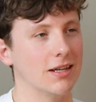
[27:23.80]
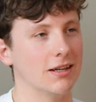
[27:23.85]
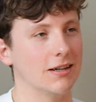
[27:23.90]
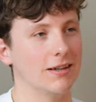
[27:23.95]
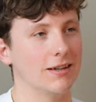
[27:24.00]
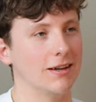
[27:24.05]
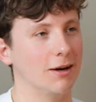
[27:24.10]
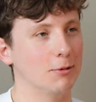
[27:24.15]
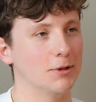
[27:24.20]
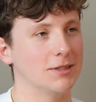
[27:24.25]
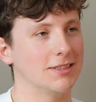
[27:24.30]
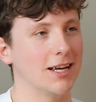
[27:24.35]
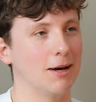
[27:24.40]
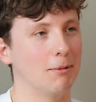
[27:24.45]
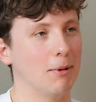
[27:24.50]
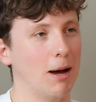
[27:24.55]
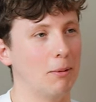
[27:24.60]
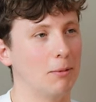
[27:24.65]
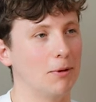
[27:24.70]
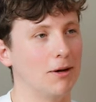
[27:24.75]
say
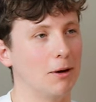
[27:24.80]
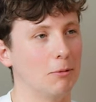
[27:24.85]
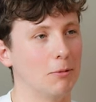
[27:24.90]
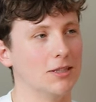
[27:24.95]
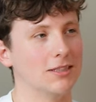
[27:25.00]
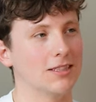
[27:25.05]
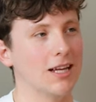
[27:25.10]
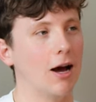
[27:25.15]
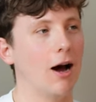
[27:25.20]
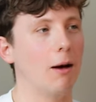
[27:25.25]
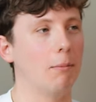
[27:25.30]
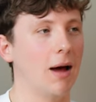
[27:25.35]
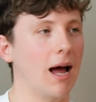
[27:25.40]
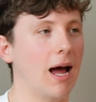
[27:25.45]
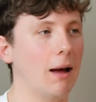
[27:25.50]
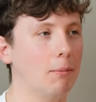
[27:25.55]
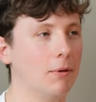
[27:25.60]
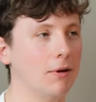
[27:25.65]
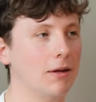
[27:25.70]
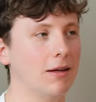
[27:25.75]
I'm happy. I wouldn't say I'm
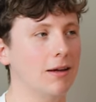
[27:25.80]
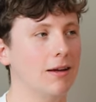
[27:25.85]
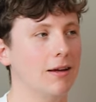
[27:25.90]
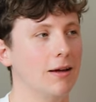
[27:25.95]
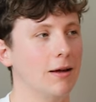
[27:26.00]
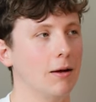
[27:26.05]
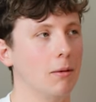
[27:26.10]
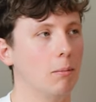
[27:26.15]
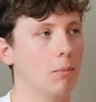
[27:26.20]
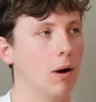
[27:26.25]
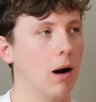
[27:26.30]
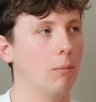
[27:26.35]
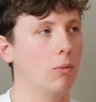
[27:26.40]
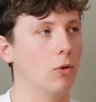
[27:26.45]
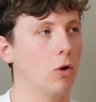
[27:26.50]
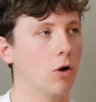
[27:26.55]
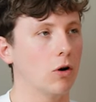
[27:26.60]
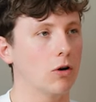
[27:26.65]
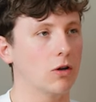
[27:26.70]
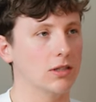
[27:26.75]
happy, but I'm
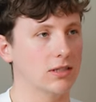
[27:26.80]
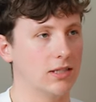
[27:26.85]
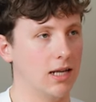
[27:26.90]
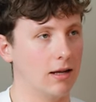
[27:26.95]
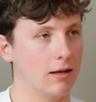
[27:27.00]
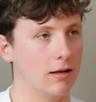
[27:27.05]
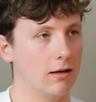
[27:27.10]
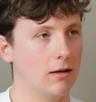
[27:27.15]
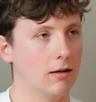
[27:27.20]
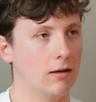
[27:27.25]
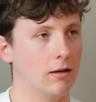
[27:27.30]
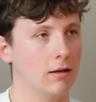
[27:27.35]
not content.